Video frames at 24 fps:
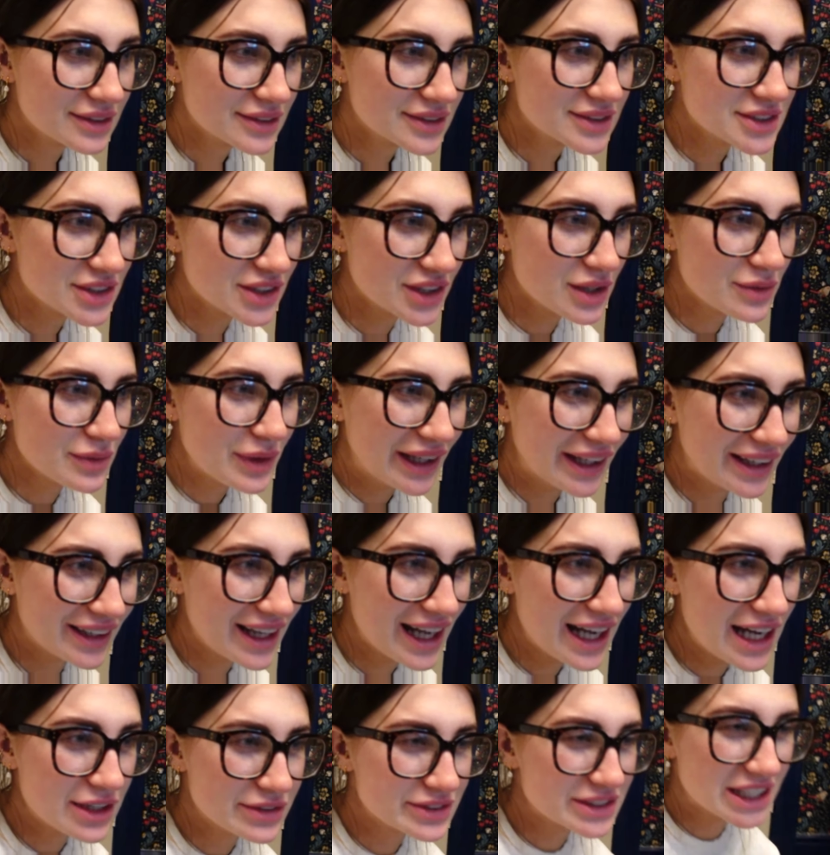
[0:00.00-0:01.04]
Do you know what I mean?
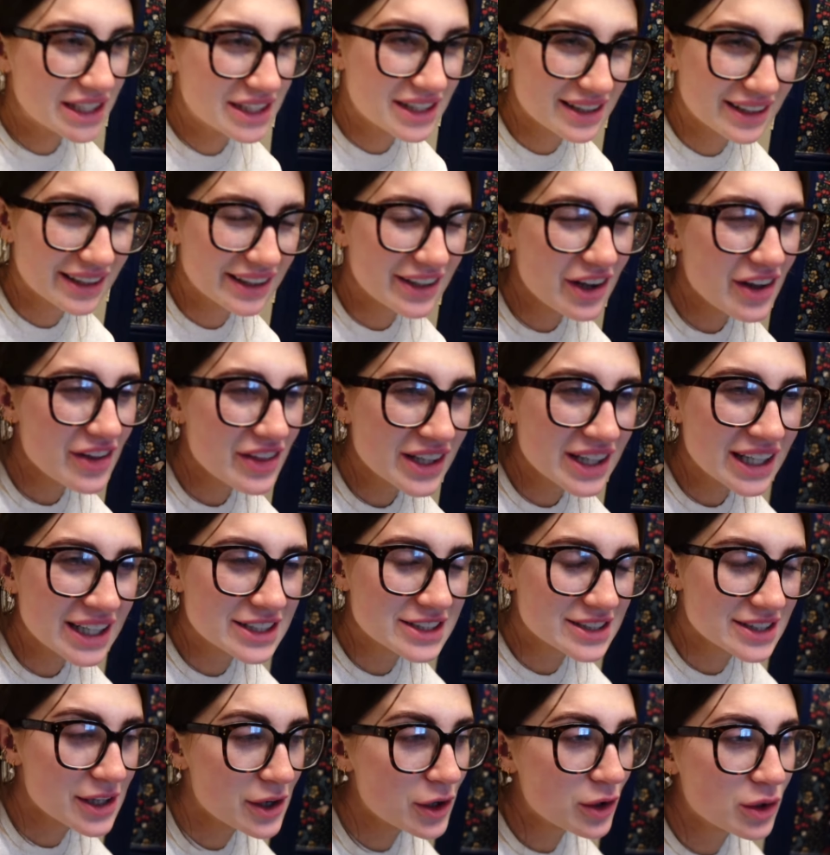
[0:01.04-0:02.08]
Half ten, you think, oh, the
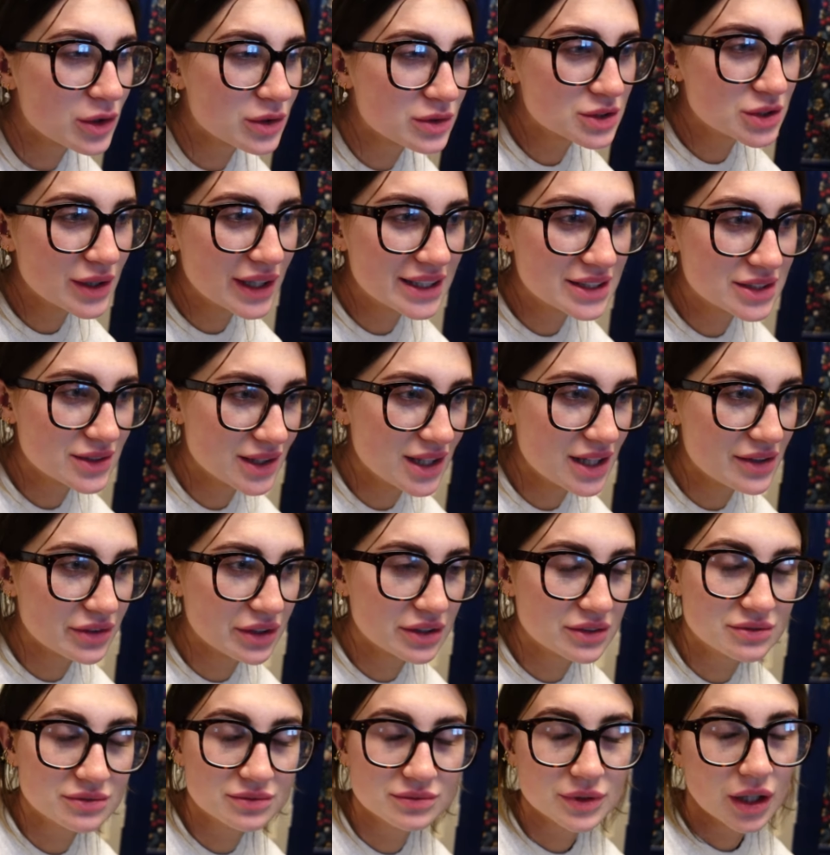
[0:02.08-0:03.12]
night's young. Twenty to
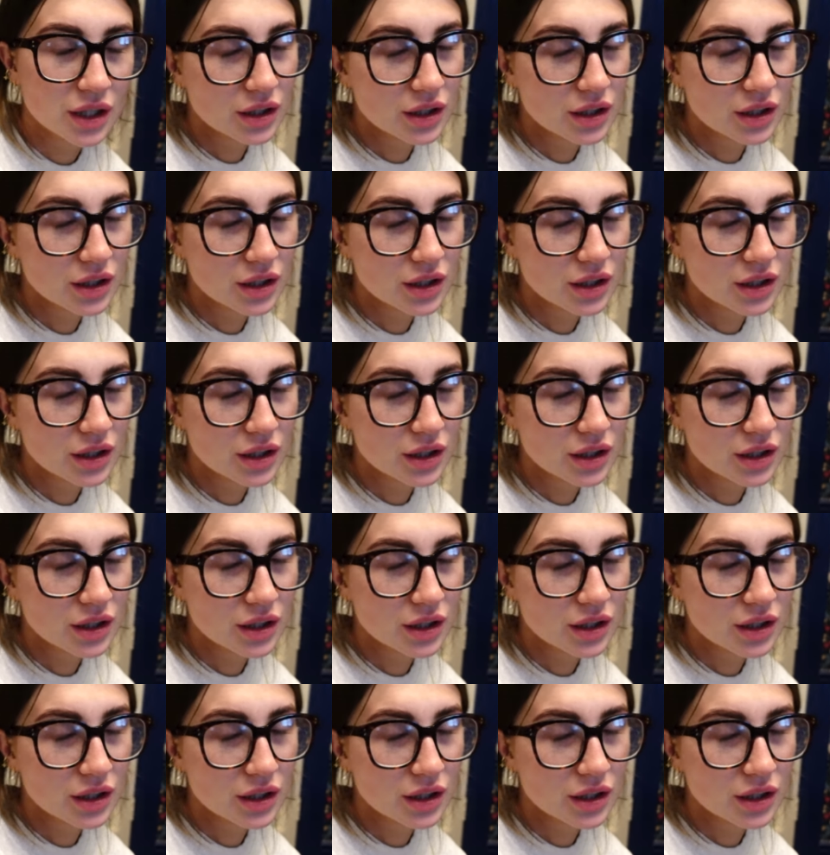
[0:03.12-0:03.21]
eleven.